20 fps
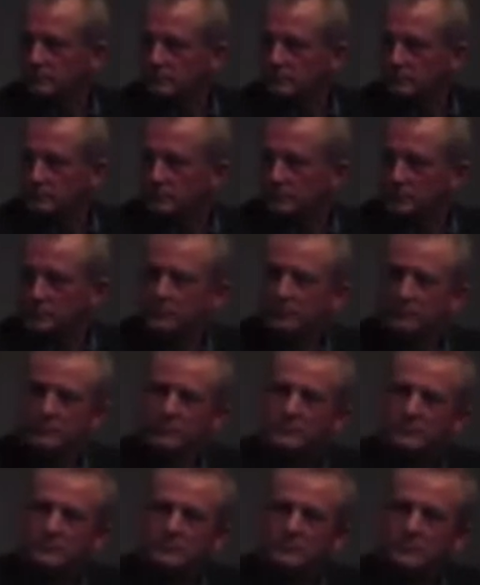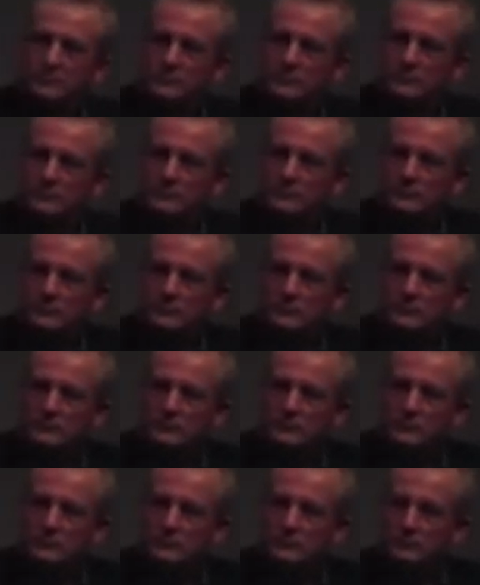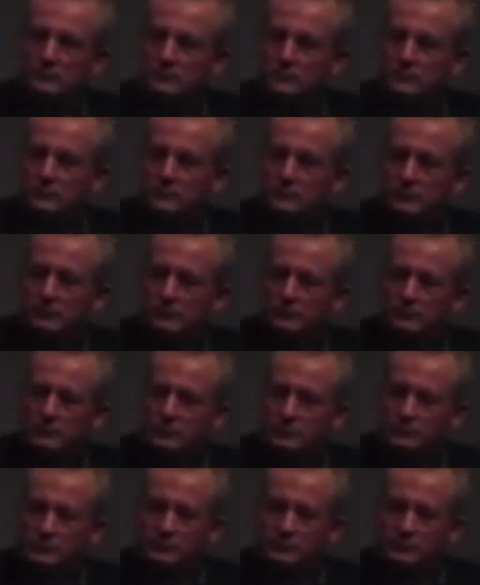[no speech]